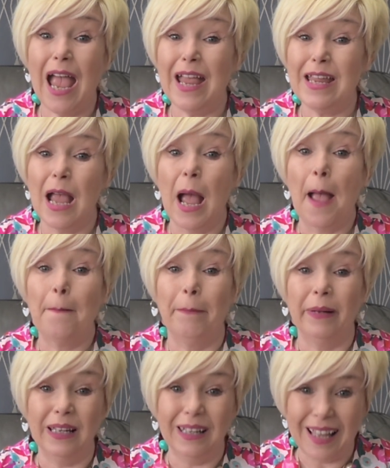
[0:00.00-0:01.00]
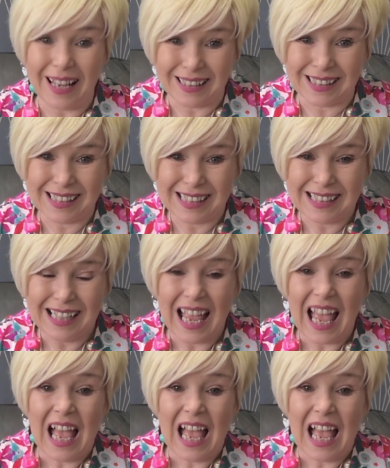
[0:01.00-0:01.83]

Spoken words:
a blast.